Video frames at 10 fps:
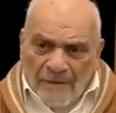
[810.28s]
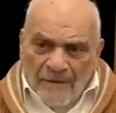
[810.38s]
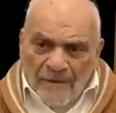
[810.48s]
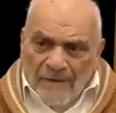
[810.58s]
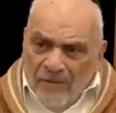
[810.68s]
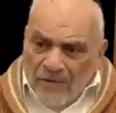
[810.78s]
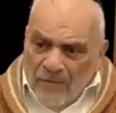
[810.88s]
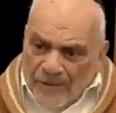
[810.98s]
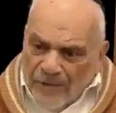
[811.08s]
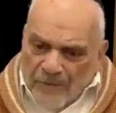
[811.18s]
The whole
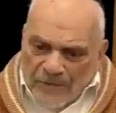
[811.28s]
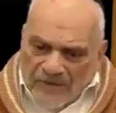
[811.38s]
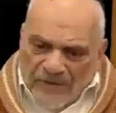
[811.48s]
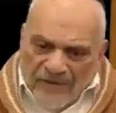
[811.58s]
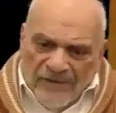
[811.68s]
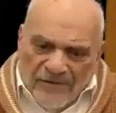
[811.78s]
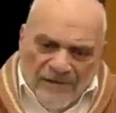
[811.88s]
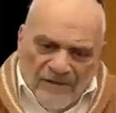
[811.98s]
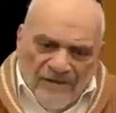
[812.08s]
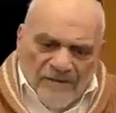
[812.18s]
purpose here
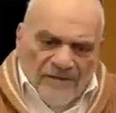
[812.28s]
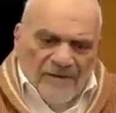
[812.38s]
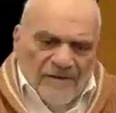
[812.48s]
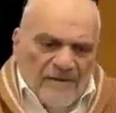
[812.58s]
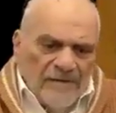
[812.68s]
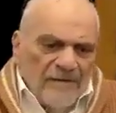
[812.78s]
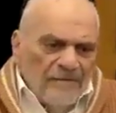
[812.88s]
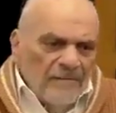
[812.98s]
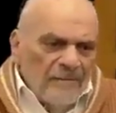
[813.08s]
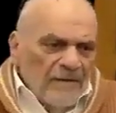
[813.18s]
is
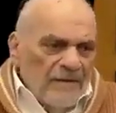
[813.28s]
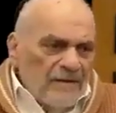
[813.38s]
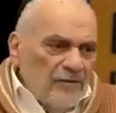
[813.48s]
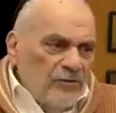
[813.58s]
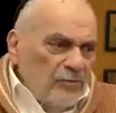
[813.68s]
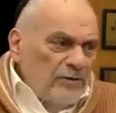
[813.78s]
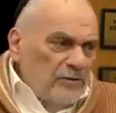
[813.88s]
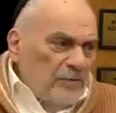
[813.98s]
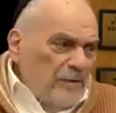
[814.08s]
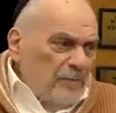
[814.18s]
that the Jewish
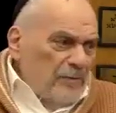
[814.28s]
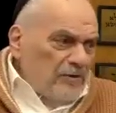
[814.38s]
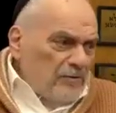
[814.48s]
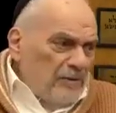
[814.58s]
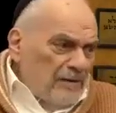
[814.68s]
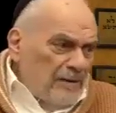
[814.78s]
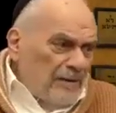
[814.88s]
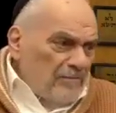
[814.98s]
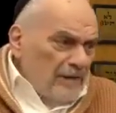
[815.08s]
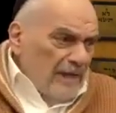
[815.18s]
people should
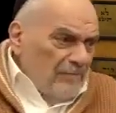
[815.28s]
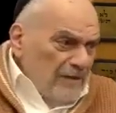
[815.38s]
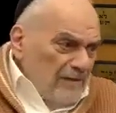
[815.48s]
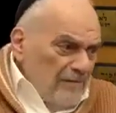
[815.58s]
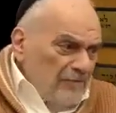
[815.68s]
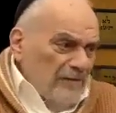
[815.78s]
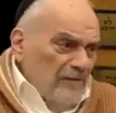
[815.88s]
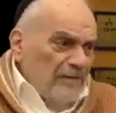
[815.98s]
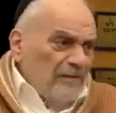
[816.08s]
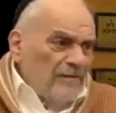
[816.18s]
become the Am
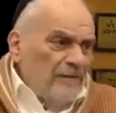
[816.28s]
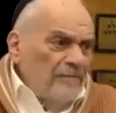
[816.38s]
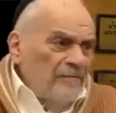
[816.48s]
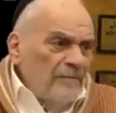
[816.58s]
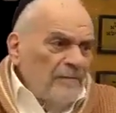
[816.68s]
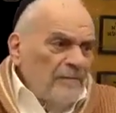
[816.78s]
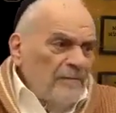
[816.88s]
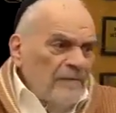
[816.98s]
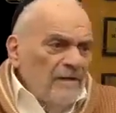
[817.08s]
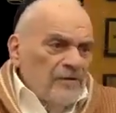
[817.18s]
HaNivchor.
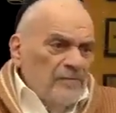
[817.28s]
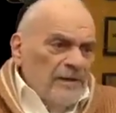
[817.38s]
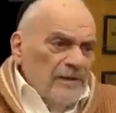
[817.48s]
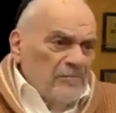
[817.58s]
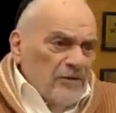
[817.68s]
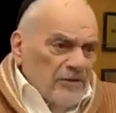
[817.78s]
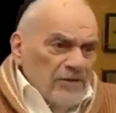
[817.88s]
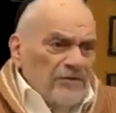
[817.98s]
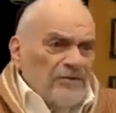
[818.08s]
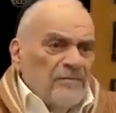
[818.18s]
They should become the
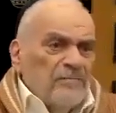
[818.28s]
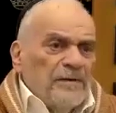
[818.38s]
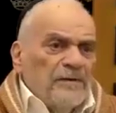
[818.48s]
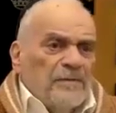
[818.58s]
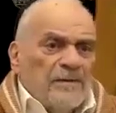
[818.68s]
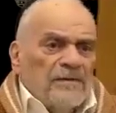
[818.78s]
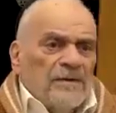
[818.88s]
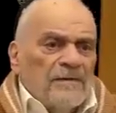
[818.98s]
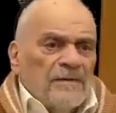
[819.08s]
chosen people.